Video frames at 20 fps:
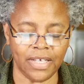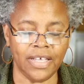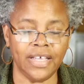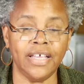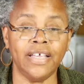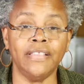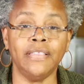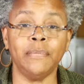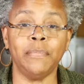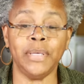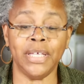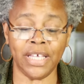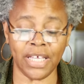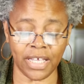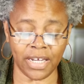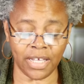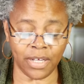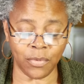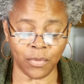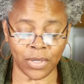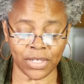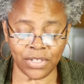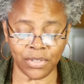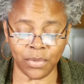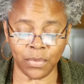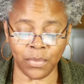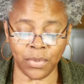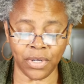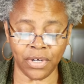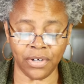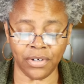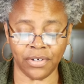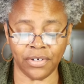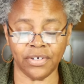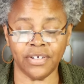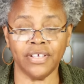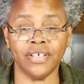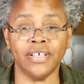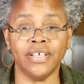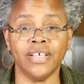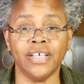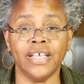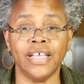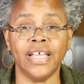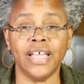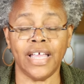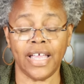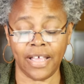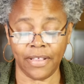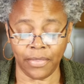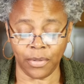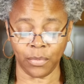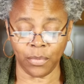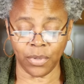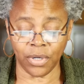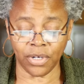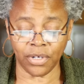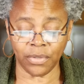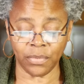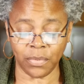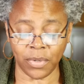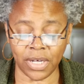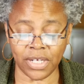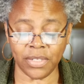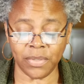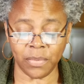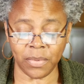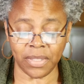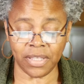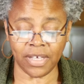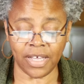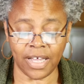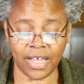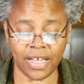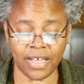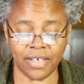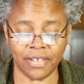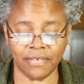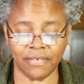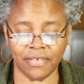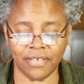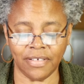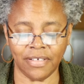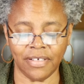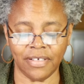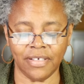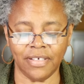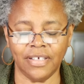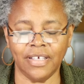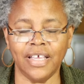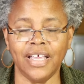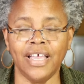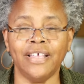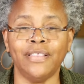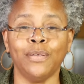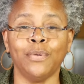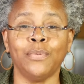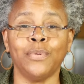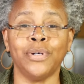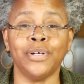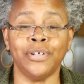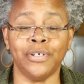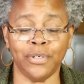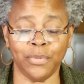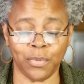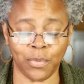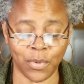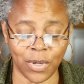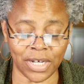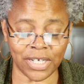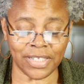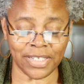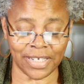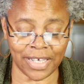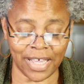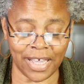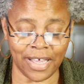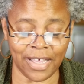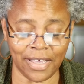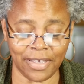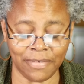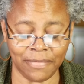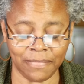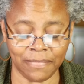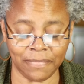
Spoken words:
In the beginning was the Word, and the Word was with God, and the Word was God.